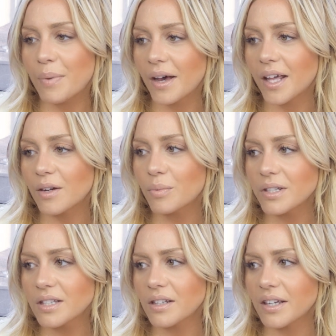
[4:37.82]
But
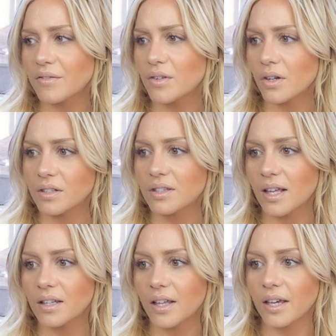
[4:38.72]
recently I've noticed
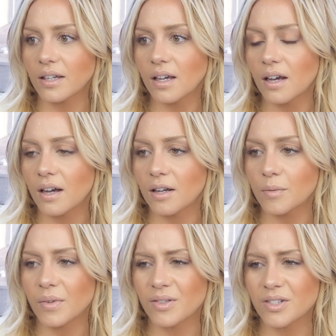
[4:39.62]
that like
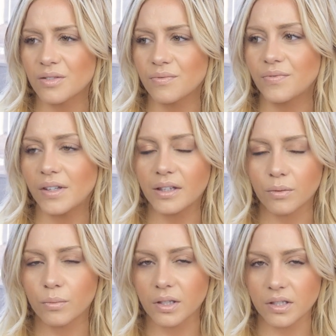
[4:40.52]
I was just
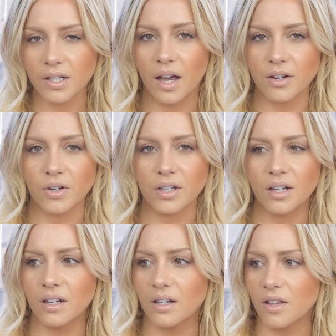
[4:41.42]
feeling really
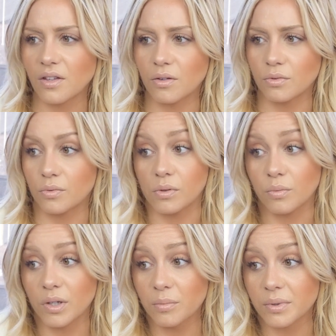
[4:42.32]
dehydrated, and I thought it was really
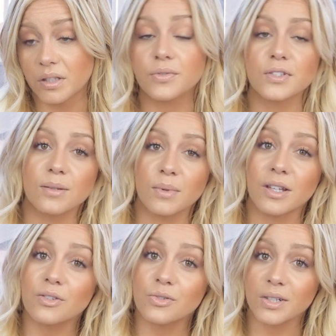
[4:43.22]
weird because for someone
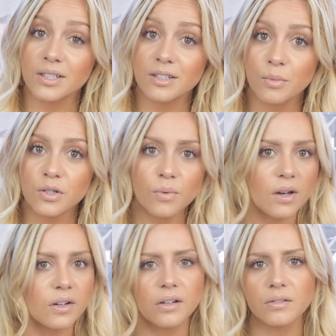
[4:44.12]
that drinks so much
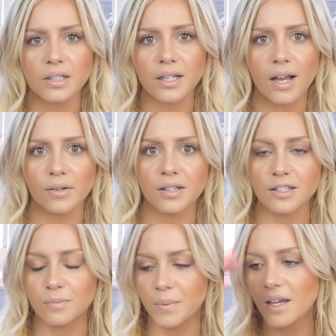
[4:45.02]
water, I was like, how can
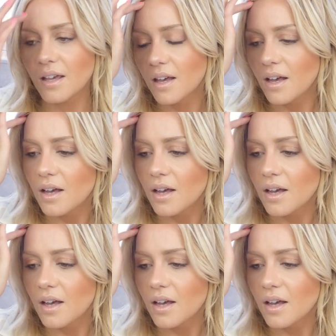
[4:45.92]
this be?